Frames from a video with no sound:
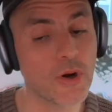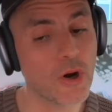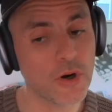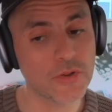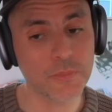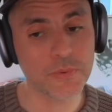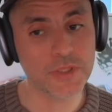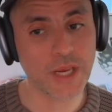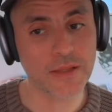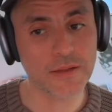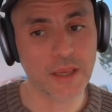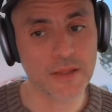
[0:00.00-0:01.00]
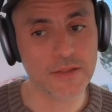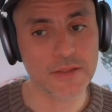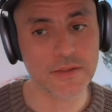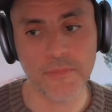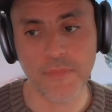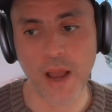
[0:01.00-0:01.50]
hard to protect
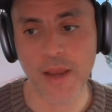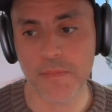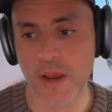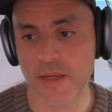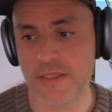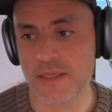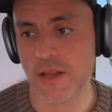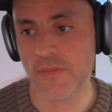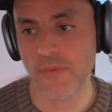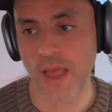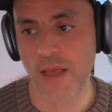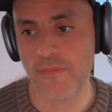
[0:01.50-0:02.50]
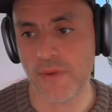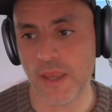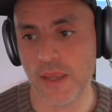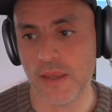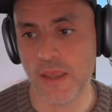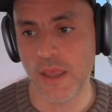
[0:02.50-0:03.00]
against. I myself have
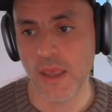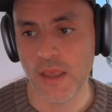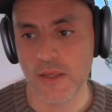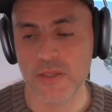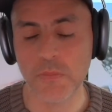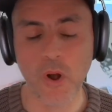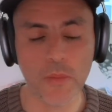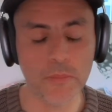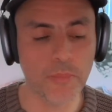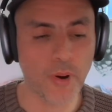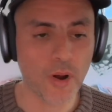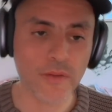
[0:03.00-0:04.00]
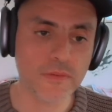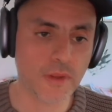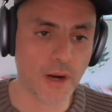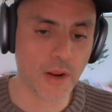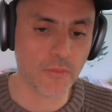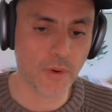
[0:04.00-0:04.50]
a small bot
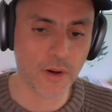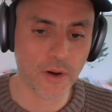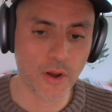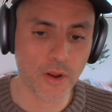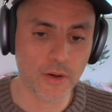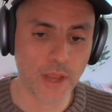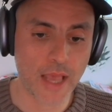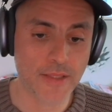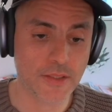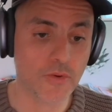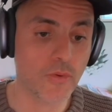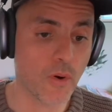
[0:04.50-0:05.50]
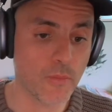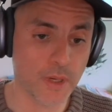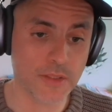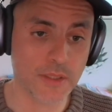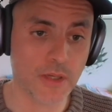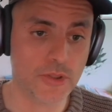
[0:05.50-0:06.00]
that I run on as a Chrome
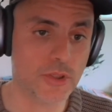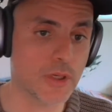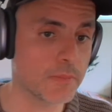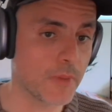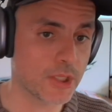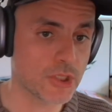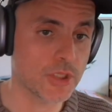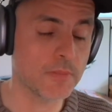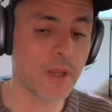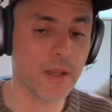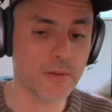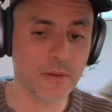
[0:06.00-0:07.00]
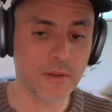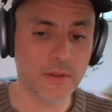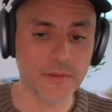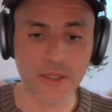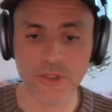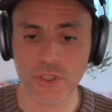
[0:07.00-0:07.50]
extension in my Gmail
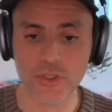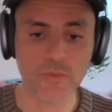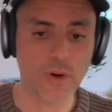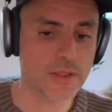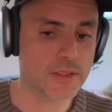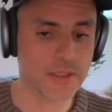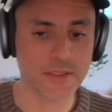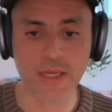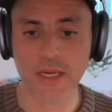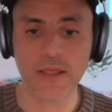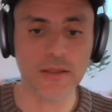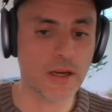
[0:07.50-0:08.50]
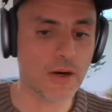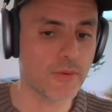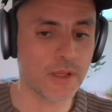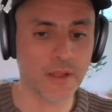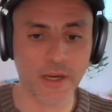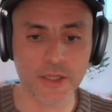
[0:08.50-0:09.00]
that just runs a
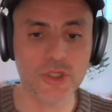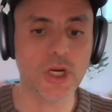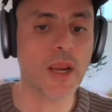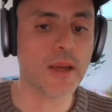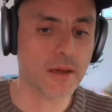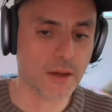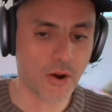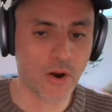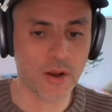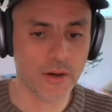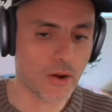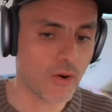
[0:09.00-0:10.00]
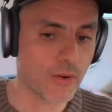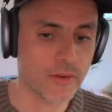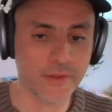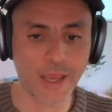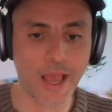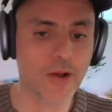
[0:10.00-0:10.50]
secondary check on all
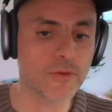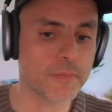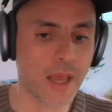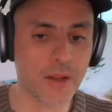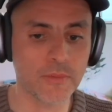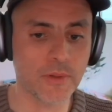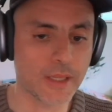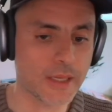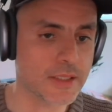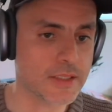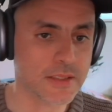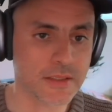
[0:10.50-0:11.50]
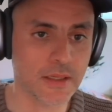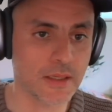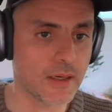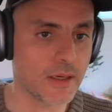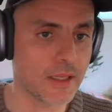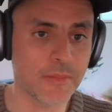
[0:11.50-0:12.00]
the outbound links
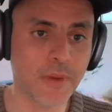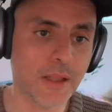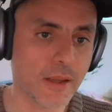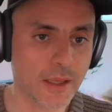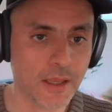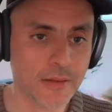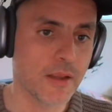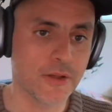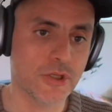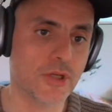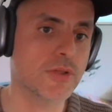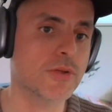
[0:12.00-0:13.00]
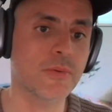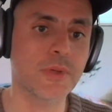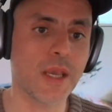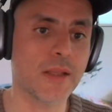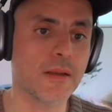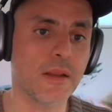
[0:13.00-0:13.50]
in an email I get, just to
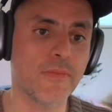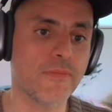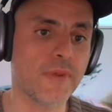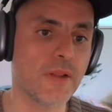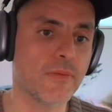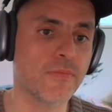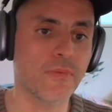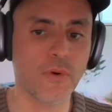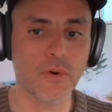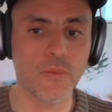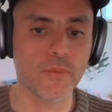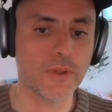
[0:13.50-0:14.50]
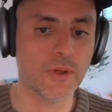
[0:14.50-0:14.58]
get a feel for,